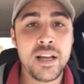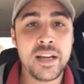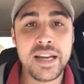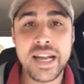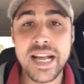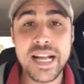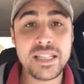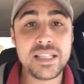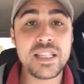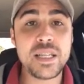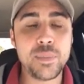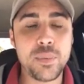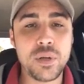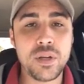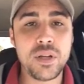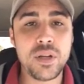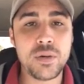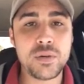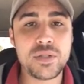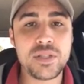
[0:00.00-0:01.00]
Nancy
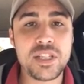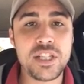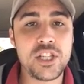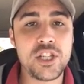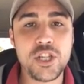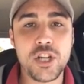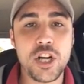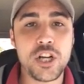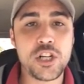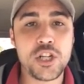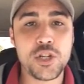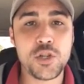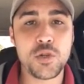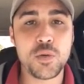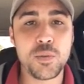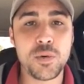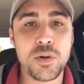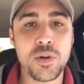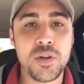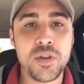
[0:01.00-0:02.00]
Pelosi, Chuck
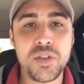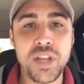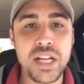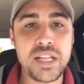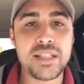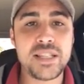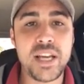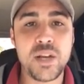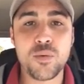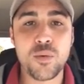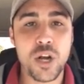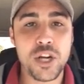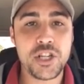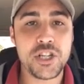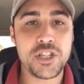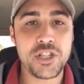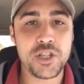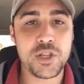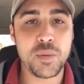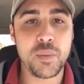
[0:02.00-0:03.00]
Schumer, they say
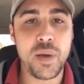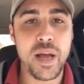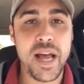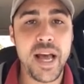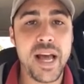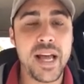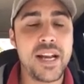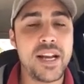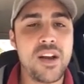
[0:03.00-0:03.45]
Russians are bad,